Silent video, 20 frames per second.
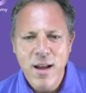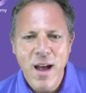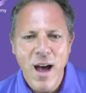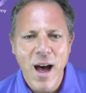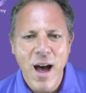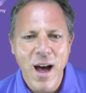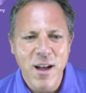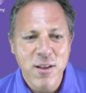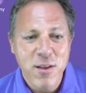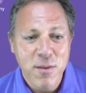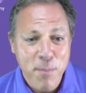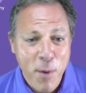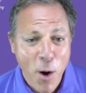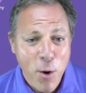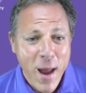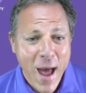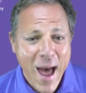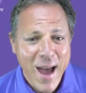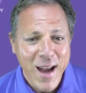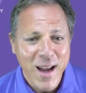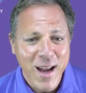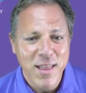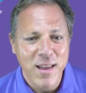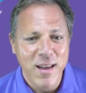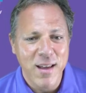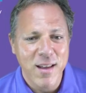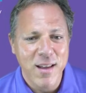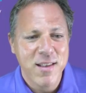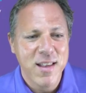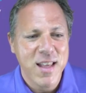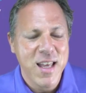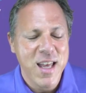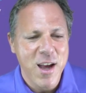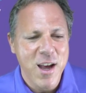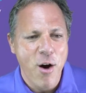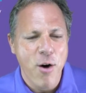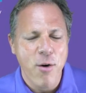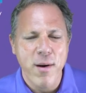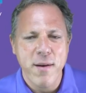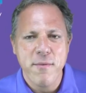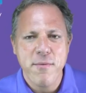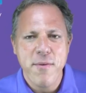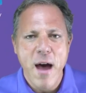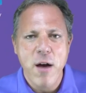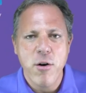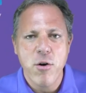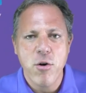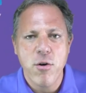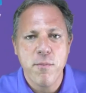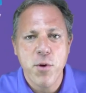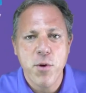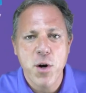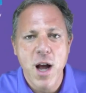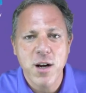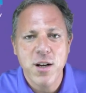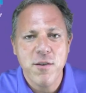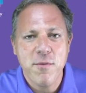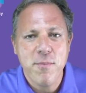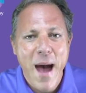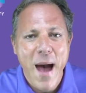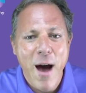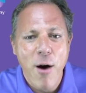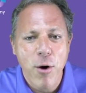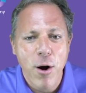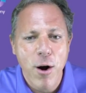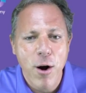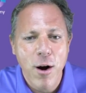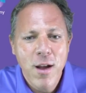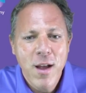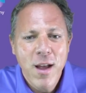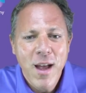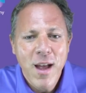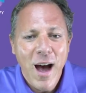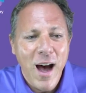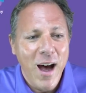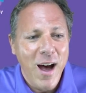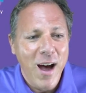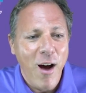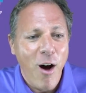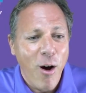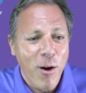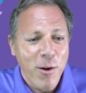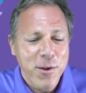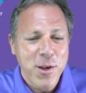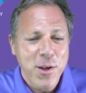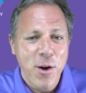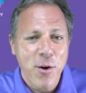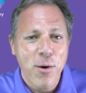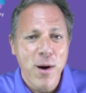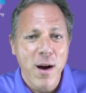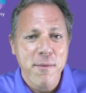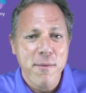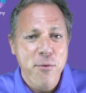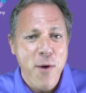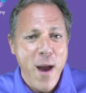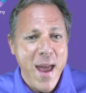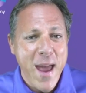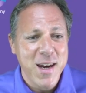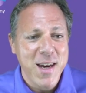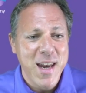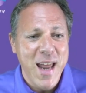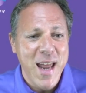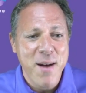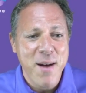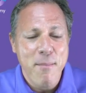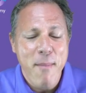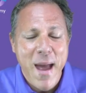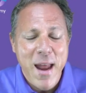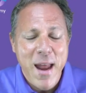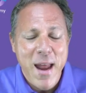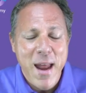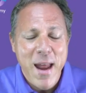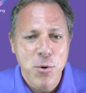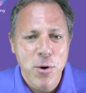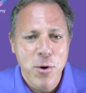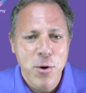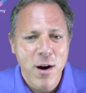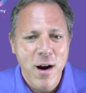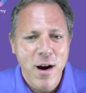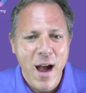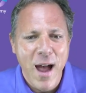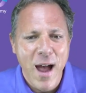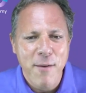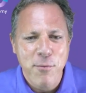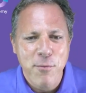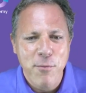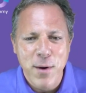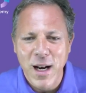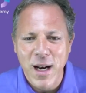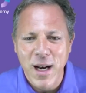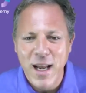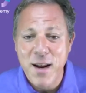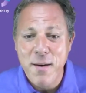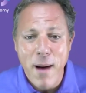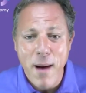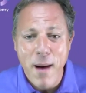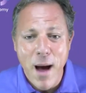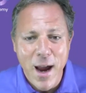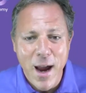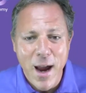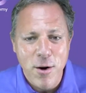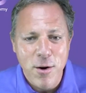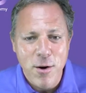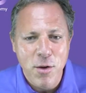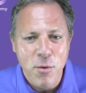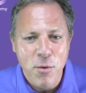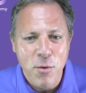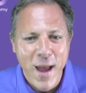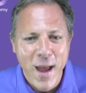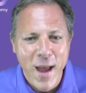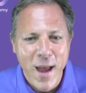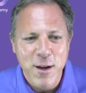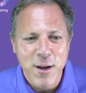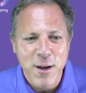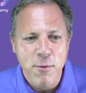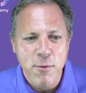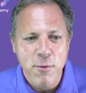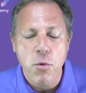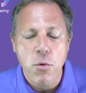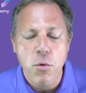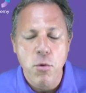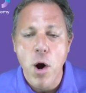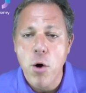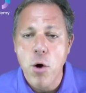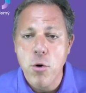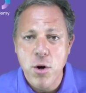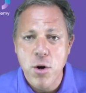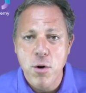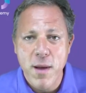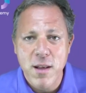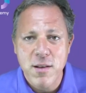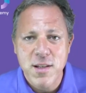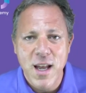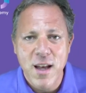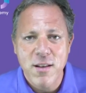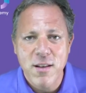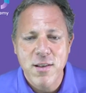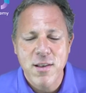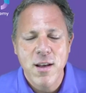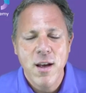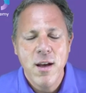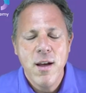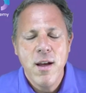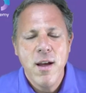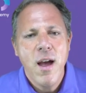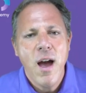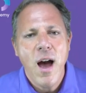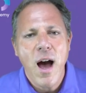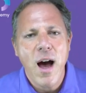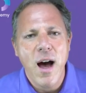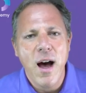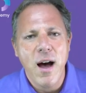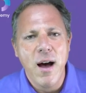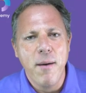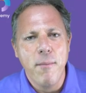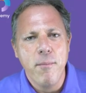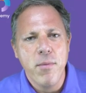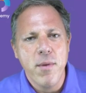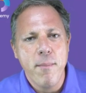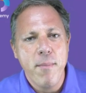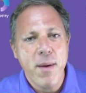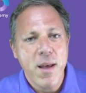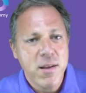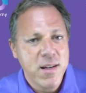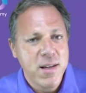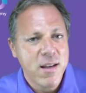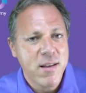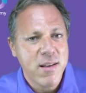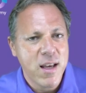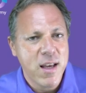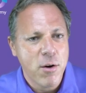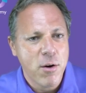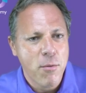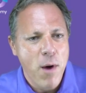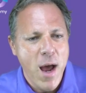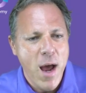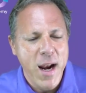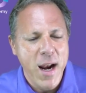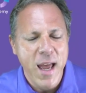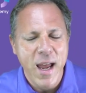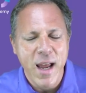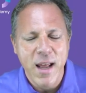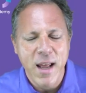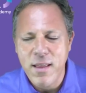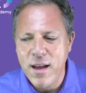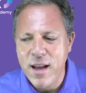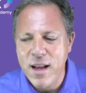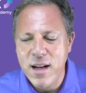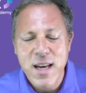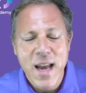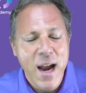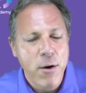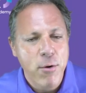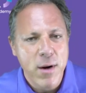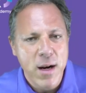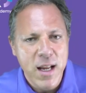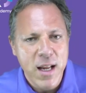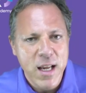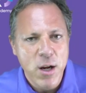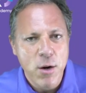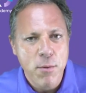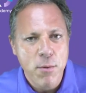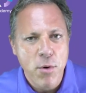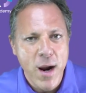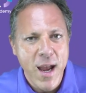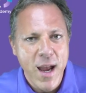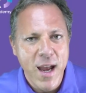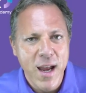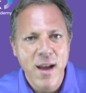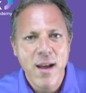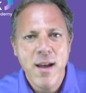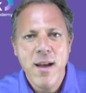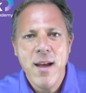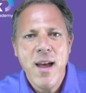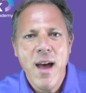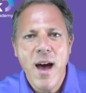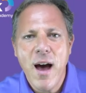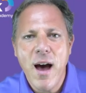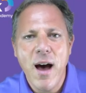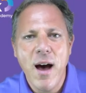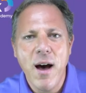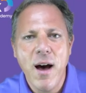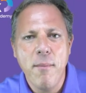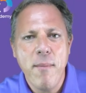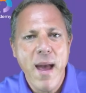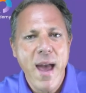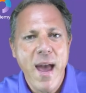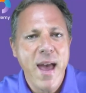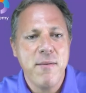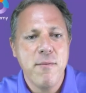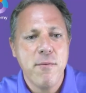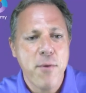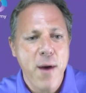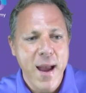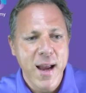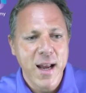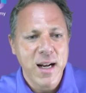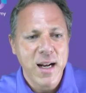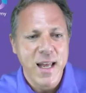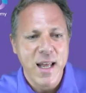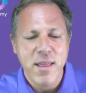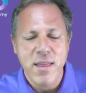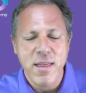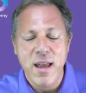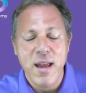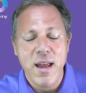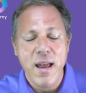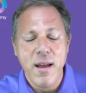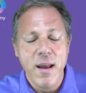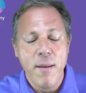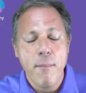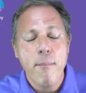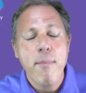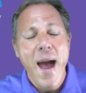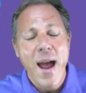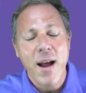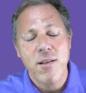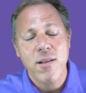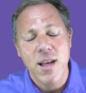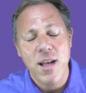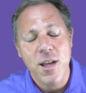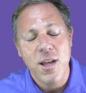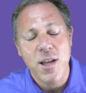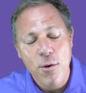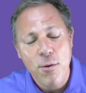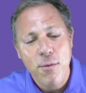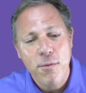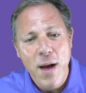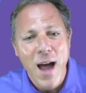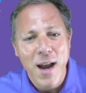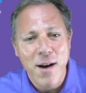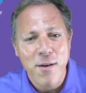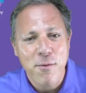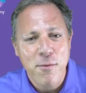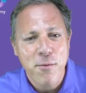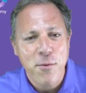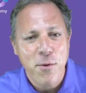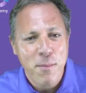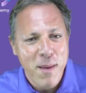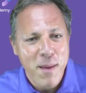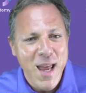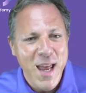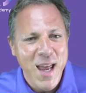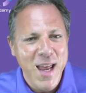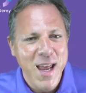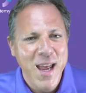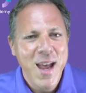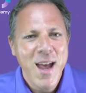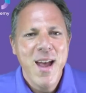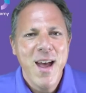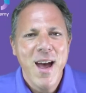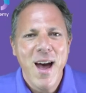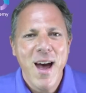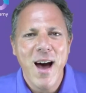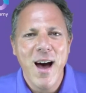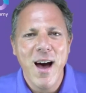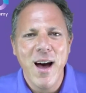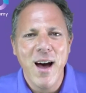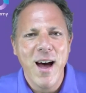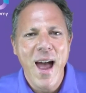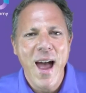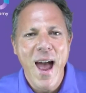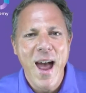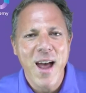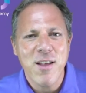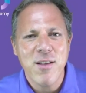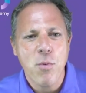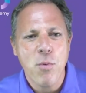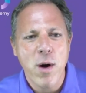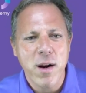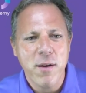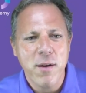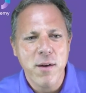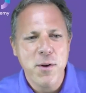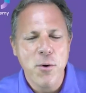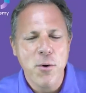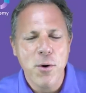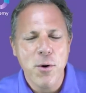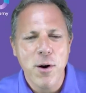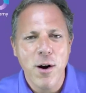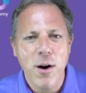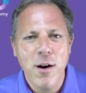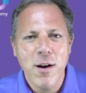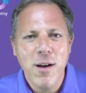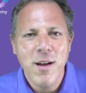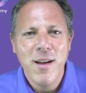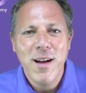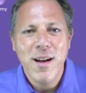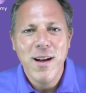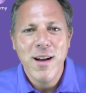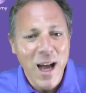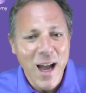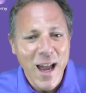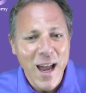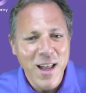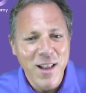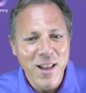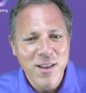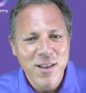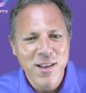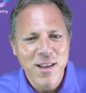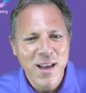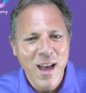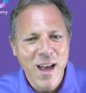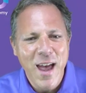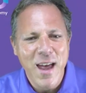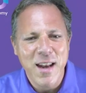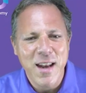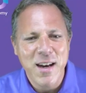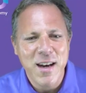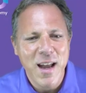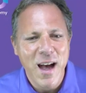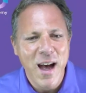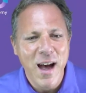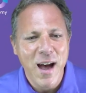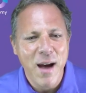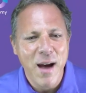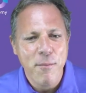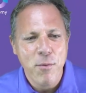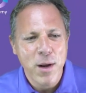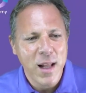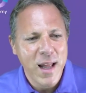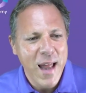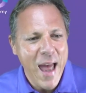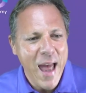uh, Spodak, the CEO and founder of Productive Power, uh, also a friend and mentor. I, have really admired the way you've grown your business, um, the business that you're running, the integrity you bring, um, and frankly, the impacts that you've gotten for me uh, as one of your clients. And uh, I'm really